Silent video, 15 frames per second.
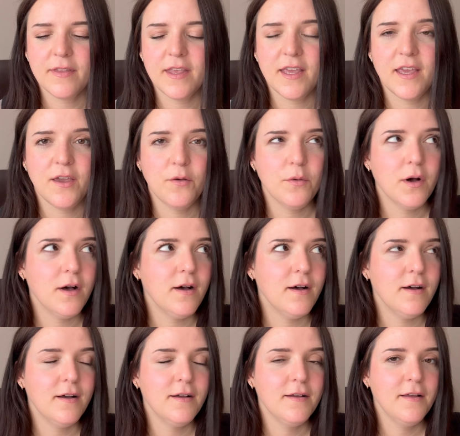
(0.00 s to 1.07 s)
You
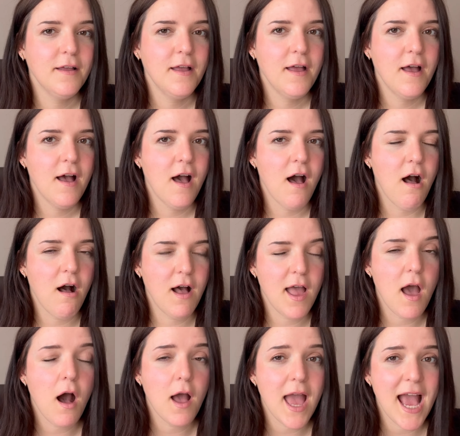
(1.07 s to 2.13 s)
are.
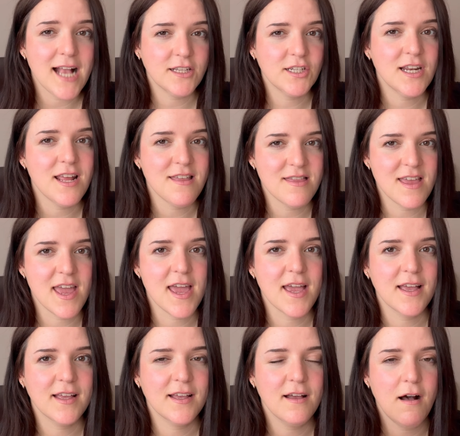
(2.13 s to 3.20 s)
I actually
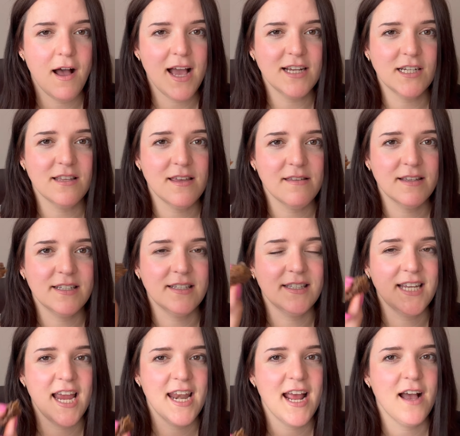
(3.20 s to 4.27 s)
think this is
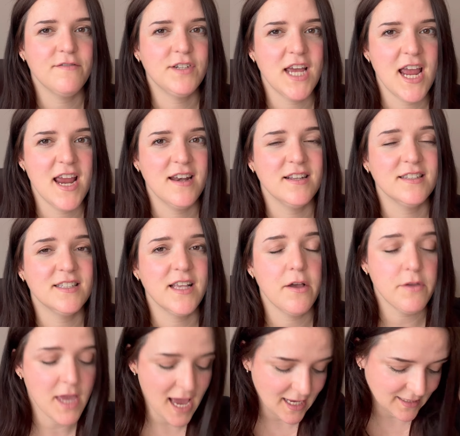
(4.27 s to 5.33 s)
10 out of 10. So
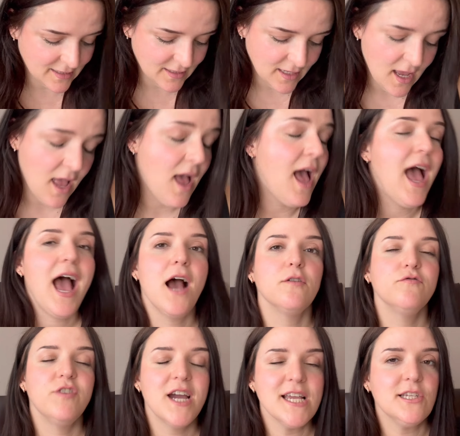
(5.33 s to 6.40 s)
yes,
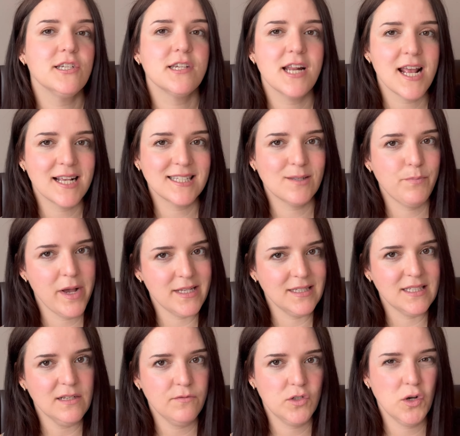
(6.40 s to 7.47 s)
outrageously
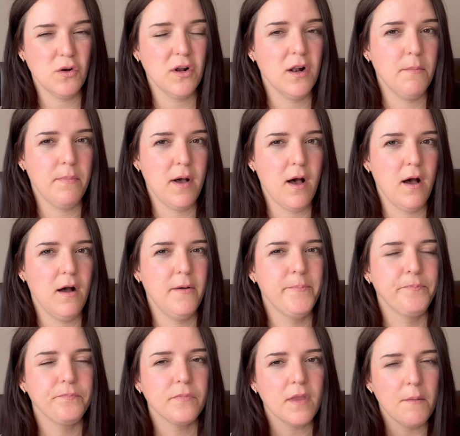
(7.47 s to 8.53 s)
expensive chocolate bar.
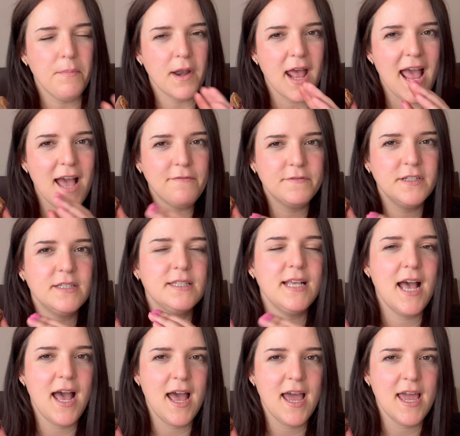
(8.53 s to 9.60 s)
But I have to
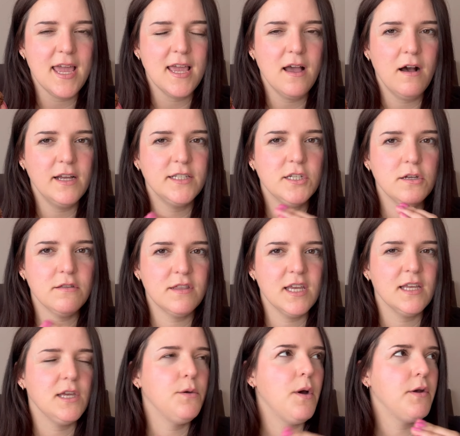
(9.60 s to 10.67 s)
say, I do
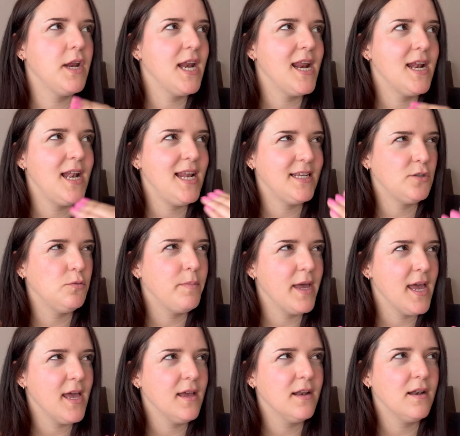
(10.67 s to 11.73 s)
think you only need a little
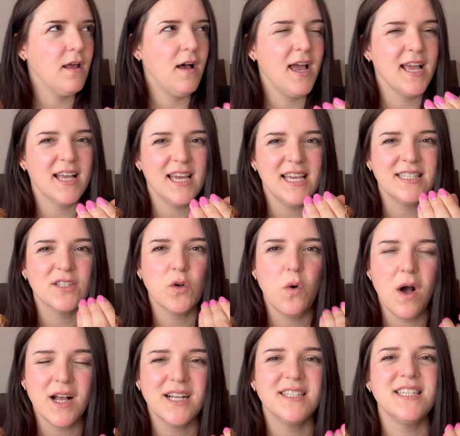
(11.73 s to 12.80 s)
bit. Like, yeah, it's
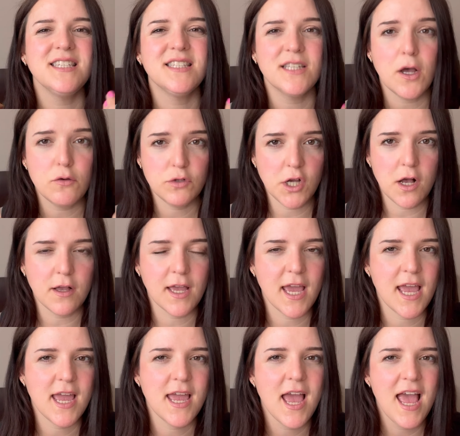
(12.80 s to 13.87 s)
quite, because it's so
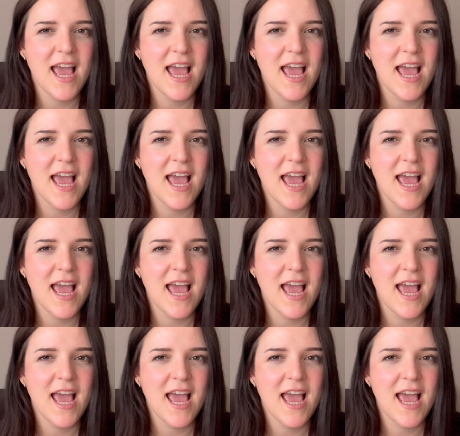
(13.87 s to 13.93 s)
chunky,